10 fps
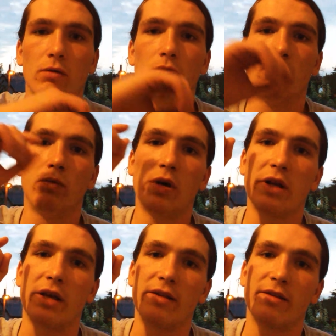
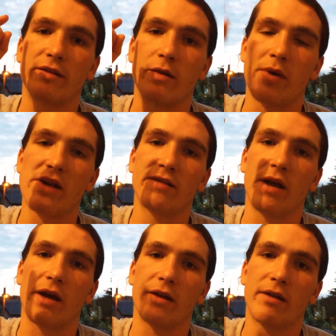what is the best
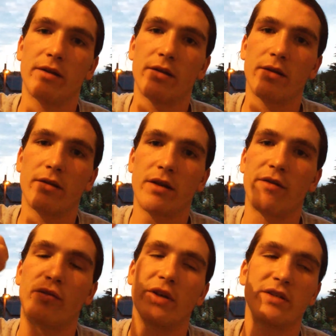diet
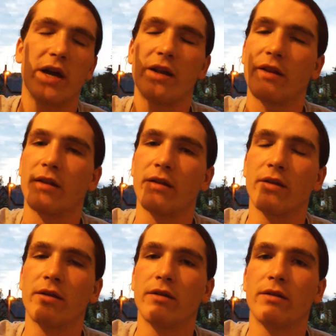if we decided that
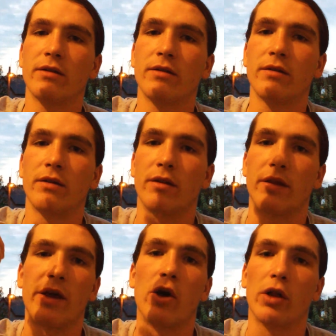
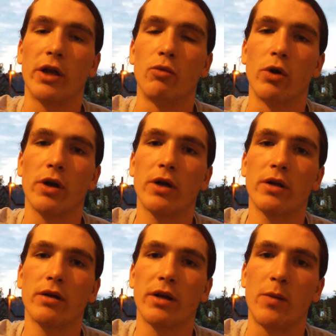they all can work
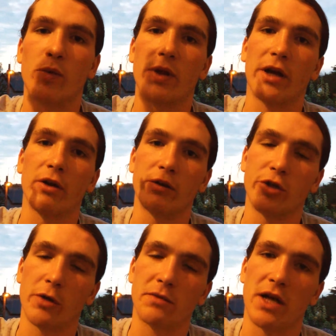in particular
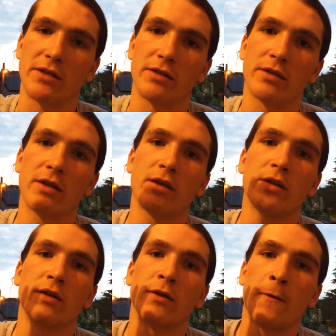circumstances?
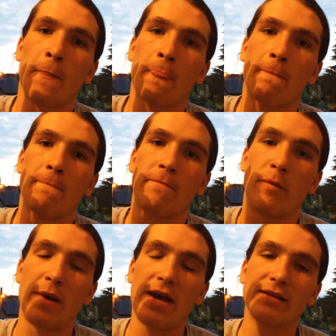The
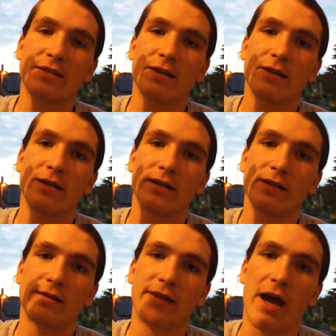best
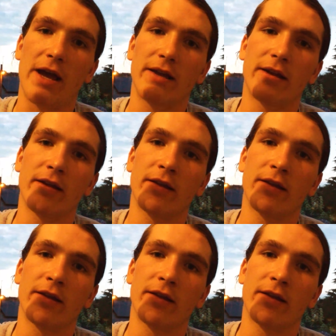diet